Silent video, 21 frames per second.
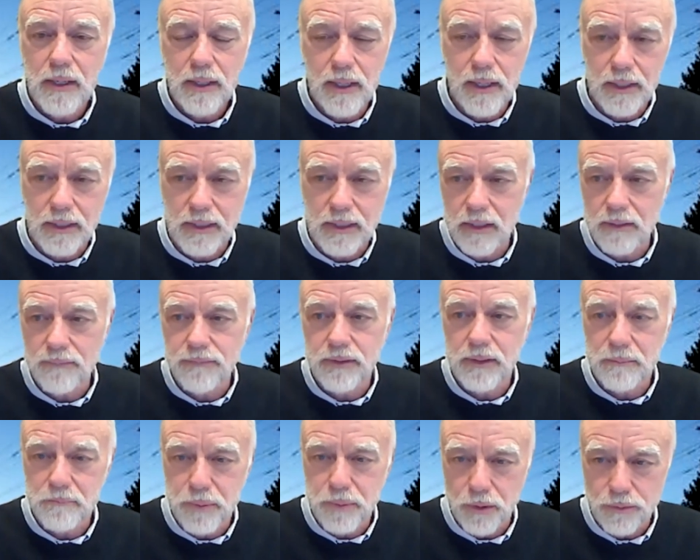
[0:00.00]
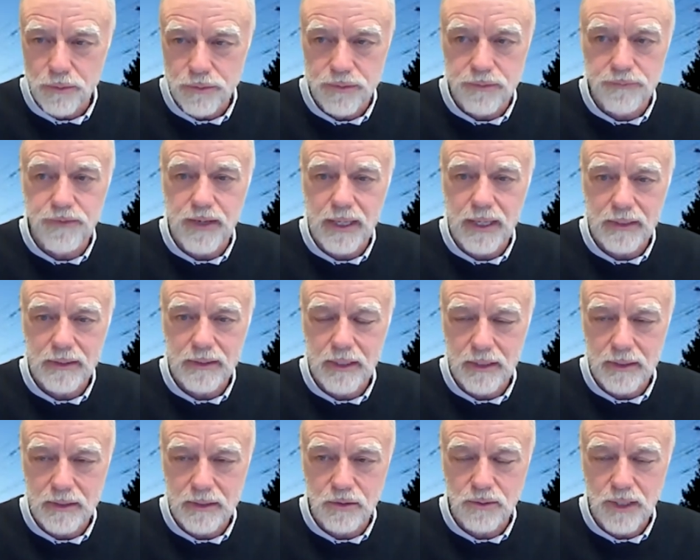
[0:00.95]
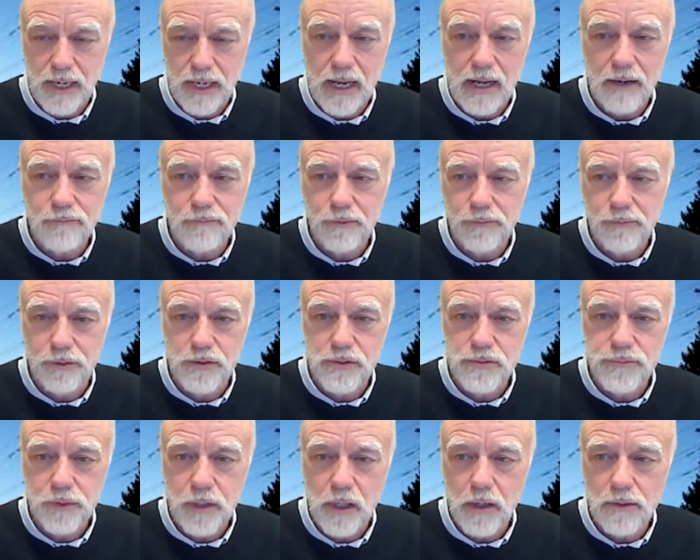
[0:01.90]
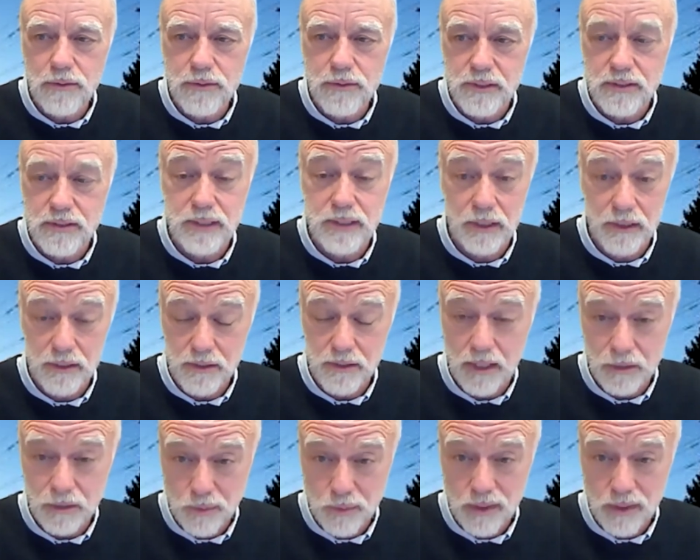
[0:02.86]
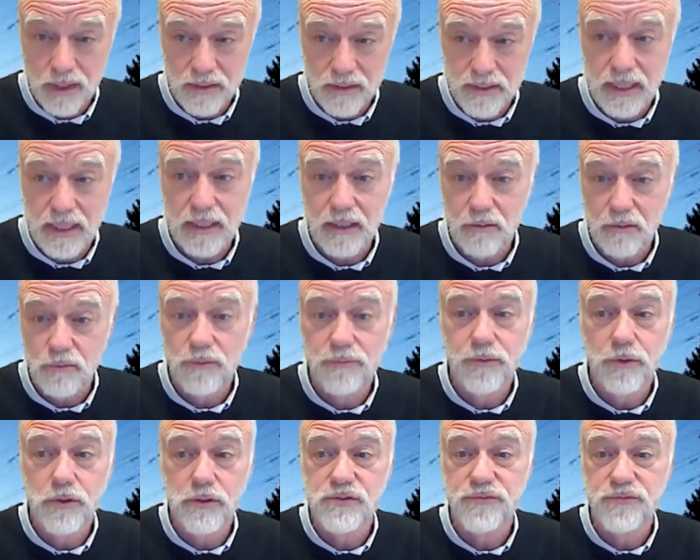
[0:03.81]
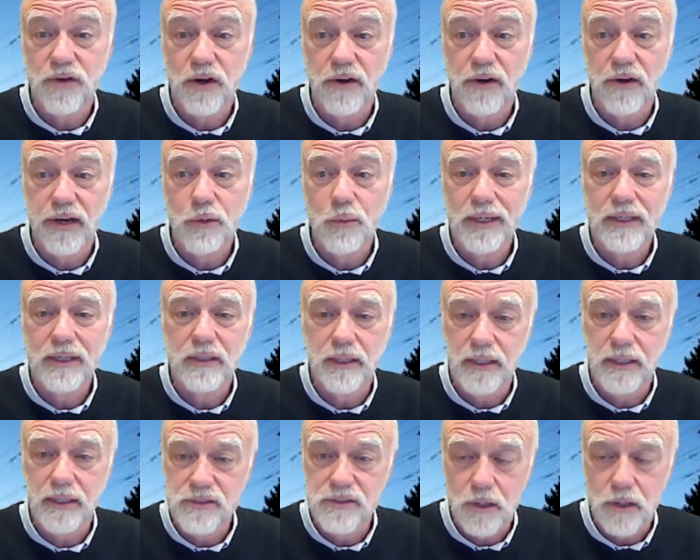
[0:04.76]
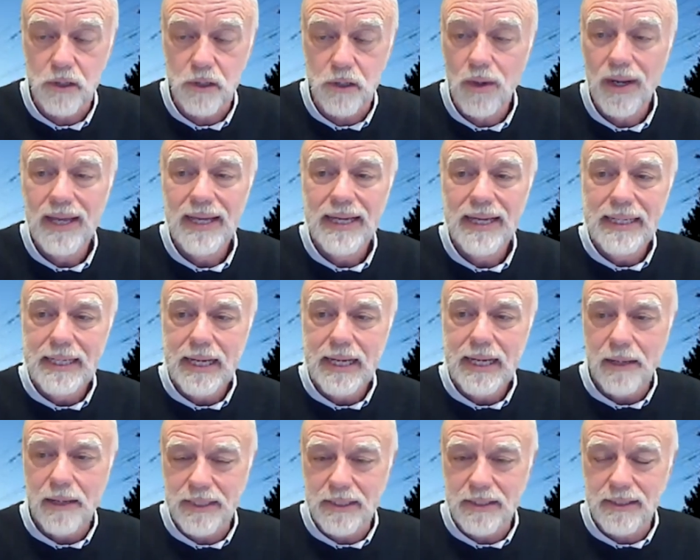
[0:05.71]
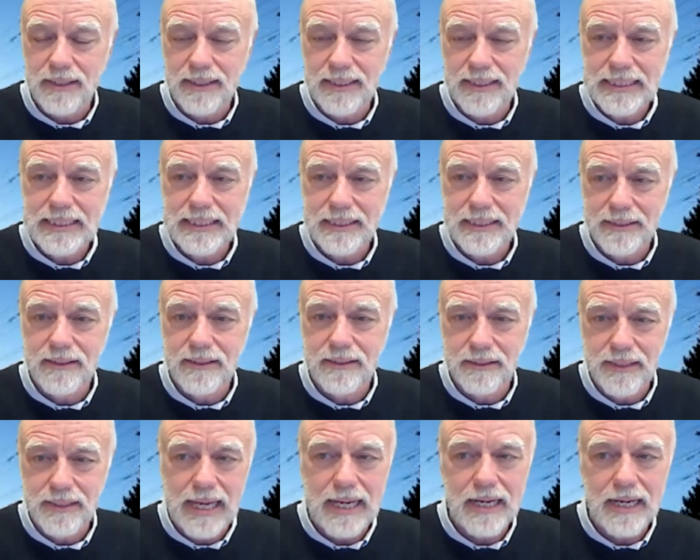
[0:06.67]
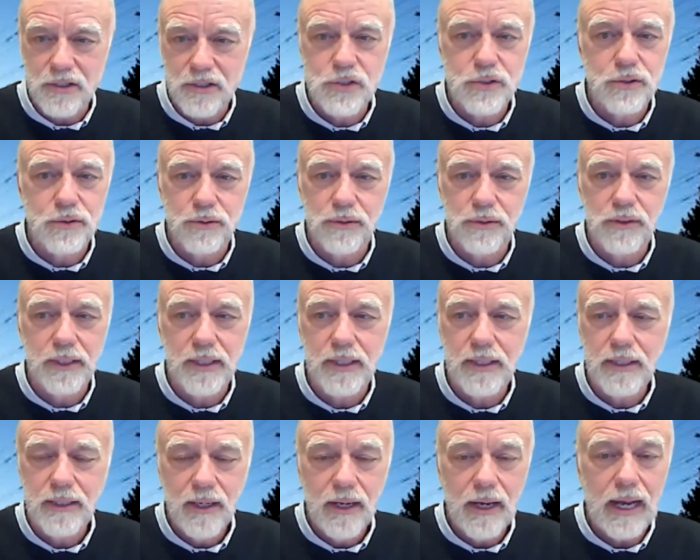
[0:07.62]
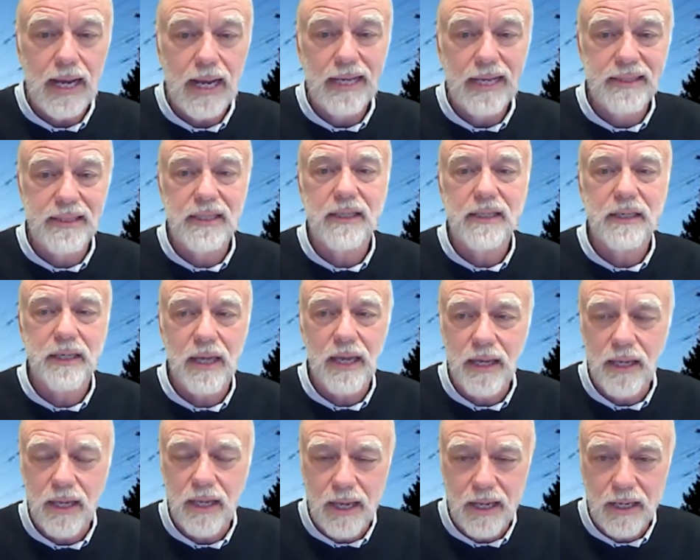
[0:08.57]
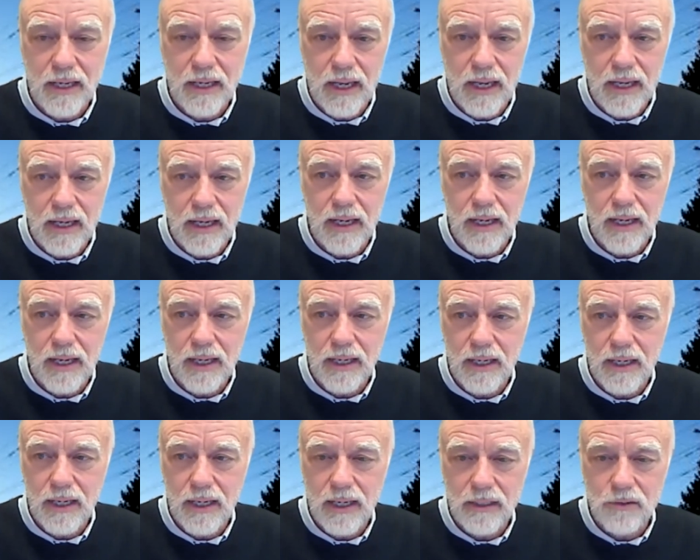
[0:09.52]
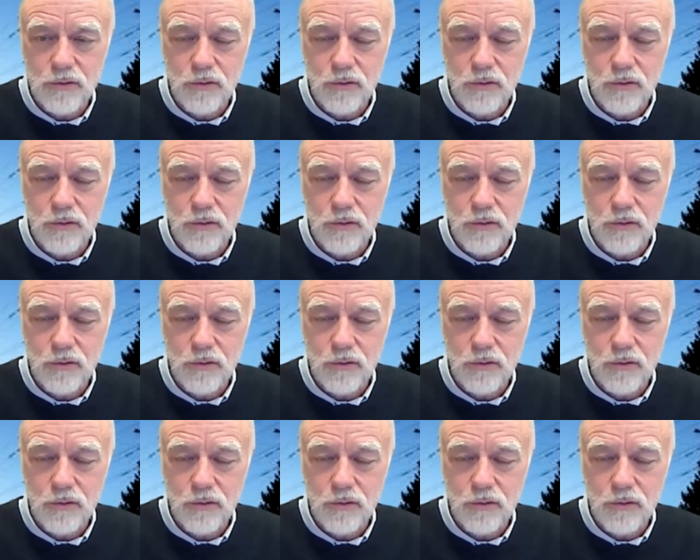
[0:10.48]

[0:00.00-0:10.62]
uh, given both the fact that you can have reverse flows as, as well as they can reverse very quickly. So, I mean, it, it, that is certainly, I think, a, a, a, a